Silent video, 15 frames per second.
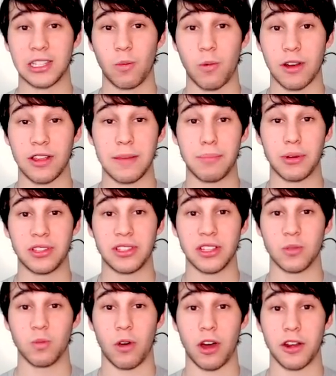to where he puts
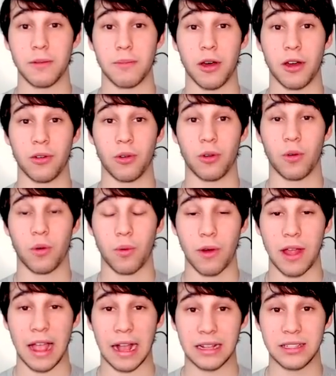his water bottle
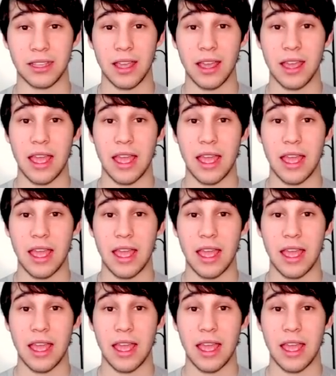cracked.